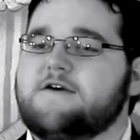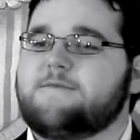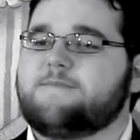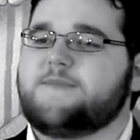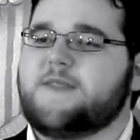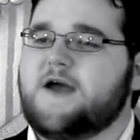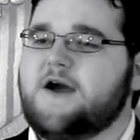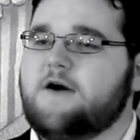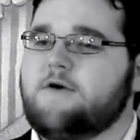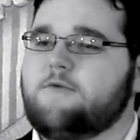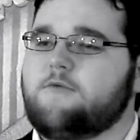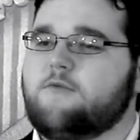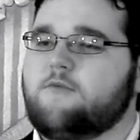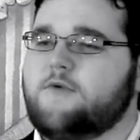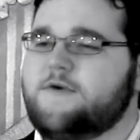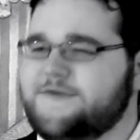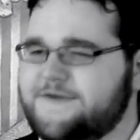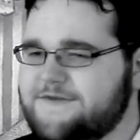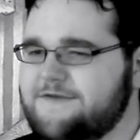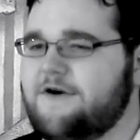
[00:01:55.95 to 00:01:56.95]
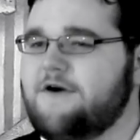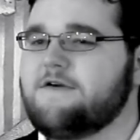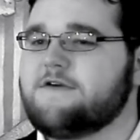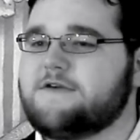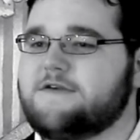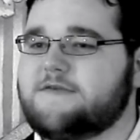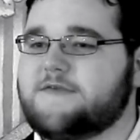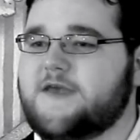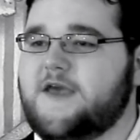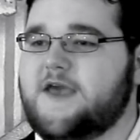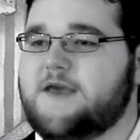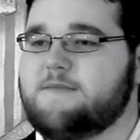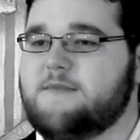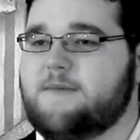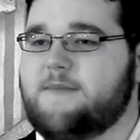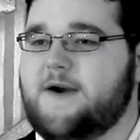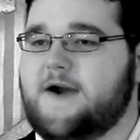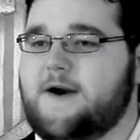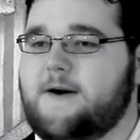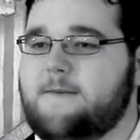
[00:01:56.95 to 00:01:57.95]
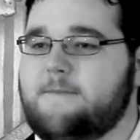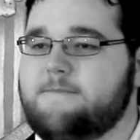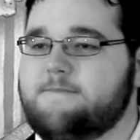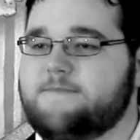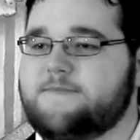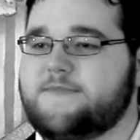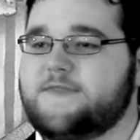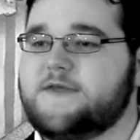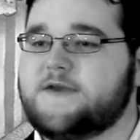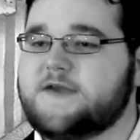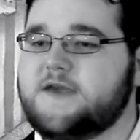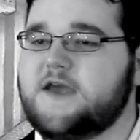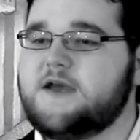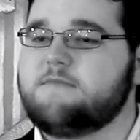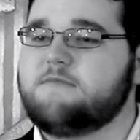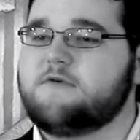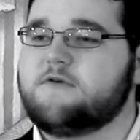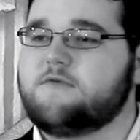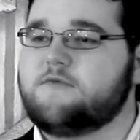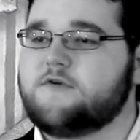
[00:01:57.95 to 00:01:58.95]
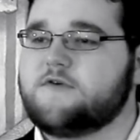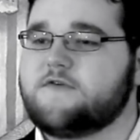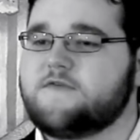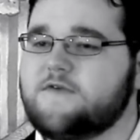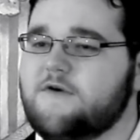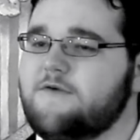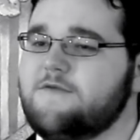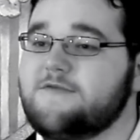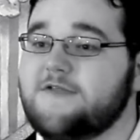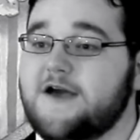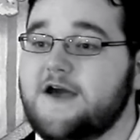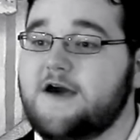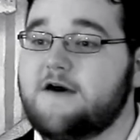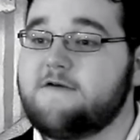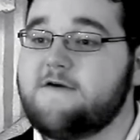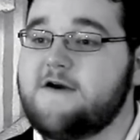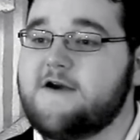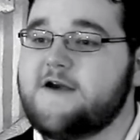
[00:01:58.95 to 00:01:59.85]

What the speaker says: Now, when the talkies came about, the camera were so loud